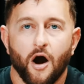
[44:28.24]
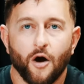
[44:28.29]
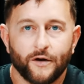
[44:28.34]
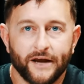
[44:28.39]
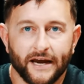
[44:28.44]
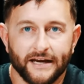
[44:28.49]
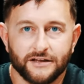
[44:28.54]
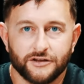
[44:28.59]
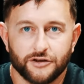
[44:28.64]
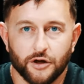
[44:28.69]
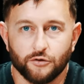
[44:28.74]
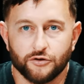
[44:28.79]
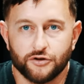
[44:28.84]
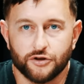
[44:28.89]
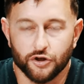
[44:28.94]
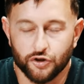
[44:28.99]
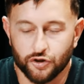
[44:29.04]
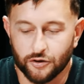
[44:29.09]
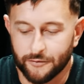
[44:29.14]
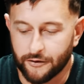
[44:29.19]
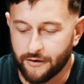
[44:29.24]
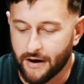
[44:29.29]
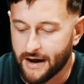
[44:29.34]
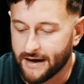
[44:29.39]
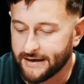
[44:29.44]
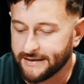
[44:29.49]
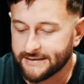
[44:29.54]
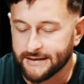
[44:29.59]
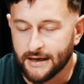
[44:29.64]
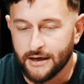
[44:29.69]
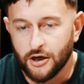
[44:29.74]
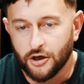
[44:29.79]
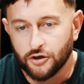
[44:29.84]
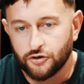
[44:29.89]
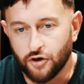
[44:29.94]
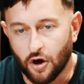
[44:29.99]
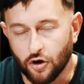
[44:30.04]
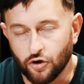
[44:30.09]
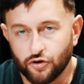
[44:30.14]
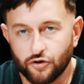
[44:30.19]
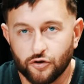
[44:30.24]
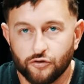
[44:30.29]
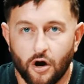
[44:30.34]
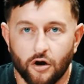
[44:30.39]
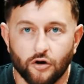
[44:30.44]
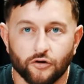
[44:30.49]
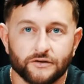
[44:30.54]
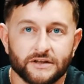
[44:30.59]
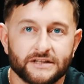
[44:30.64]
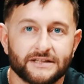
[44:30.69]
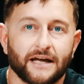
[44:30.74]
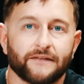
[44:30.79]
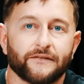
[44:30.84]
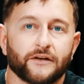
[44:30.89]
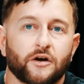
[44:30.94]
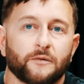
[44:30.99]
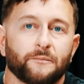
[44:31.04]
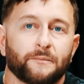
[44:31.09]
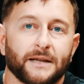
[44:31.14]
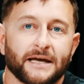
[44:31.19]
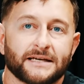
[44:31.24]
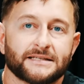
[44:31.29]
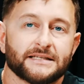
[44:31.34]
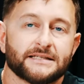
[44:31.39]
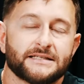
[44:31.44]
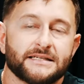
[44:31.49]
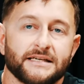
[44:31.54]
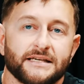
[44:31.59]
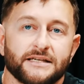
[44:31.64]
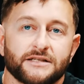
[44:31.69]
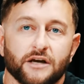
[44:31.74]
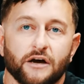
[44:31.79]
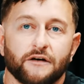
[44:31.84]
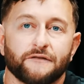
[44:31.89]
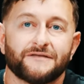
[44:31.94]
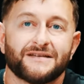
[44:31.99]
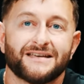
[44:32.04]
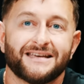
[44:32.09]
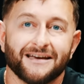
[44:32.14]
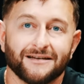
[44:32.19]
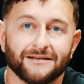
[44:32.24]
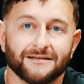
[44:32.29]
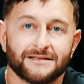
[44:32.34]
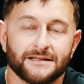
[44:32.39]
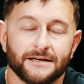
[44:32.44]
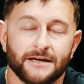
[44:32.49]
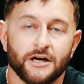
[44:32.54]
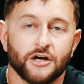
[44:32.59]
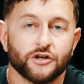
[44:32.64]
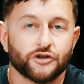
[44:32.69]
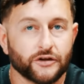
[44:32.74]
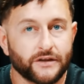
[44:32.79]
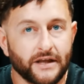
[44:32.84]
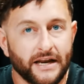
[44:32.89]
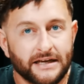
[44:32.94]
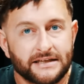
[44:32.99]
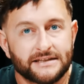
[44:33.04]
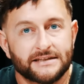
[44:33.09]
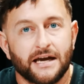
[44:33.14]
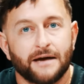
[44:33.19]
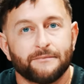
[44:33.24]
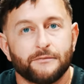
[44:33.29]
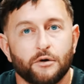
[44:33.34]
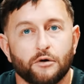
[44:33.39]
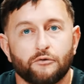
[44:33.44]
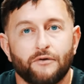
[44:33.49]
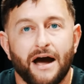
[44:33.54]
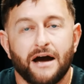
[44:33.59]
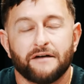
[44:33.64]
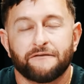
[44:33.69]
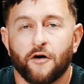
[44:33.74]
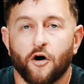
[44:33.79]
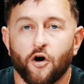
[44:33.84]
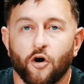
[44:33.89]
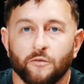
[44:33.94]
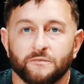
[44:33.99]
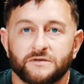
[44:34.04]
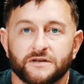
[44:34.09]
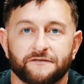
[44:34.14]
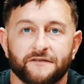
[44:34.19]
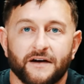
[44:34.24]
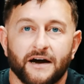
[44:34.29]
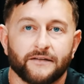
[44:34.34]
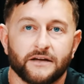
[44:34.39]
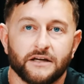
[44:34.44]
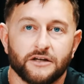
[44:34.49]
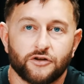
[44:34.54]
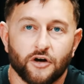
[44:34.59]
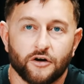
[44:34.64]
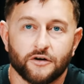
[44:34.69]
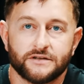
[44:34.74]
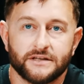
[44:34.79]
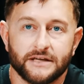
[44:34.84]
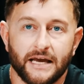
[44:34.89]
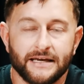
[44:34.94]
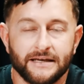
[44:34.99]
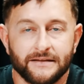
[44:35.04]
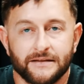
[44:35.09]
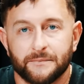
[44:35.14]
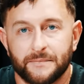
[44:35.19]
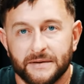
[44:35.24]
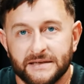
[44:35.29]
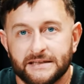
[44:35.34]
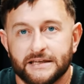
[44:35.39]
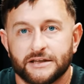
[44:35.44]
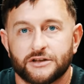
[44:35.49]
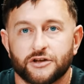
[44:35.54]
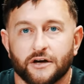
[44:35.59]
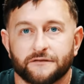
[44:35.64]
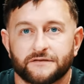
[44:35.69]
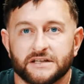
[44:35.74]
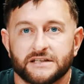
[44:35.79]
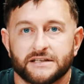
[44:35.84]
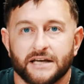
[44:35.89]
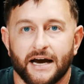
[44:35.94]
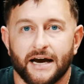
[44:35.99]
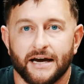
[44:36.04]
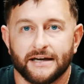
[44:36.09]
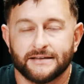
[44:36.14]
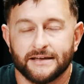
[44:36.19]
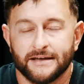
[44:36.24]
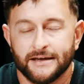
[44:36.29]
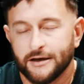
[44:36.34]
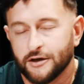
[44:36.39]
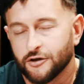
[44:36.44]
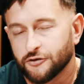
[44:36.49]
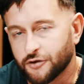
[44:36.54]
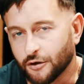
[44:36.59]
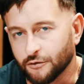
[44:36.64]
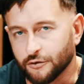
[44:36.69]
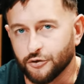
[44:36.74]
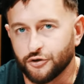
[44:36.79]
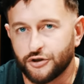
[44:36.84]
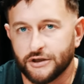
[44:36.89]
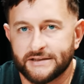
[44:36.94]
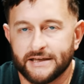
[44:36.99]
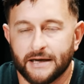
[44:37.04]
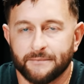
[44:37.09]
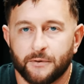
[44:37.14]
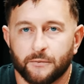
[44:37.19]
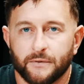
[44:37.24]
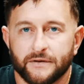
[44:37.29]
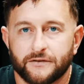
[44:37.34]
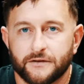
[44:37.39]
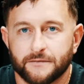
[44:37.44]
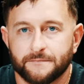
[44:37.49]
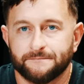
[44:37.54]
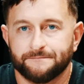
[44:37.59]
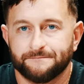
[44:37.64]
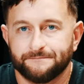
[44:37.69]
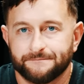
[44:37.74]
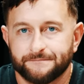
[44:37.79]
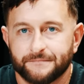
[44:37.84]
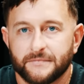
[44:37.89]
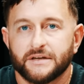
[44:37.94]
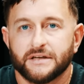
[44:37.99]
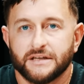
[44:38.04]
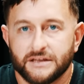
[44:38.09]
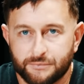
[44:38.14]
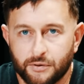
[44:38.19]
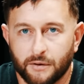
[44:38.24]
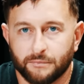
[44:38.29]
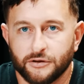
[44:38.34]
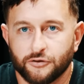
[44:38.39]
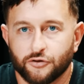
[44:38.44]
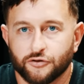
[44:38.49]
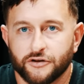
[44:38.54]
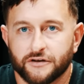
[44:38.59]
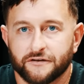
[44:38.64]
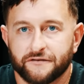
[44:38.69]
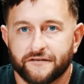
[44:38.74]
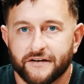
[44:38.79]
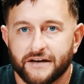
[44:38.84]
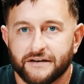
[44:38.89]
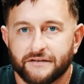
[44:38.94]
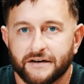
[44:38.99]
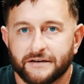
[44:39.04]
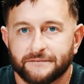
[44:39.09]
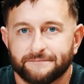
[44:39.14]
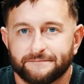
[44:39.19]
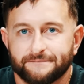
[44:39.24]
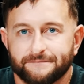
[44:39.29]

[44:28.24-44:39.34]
OK, so to summarise, dogs do not understand the complexities of guilt. So the next time you arrive home to find that your dog's eating the biscuits off the side, don't lose your temper with them. He's probably done you a favour.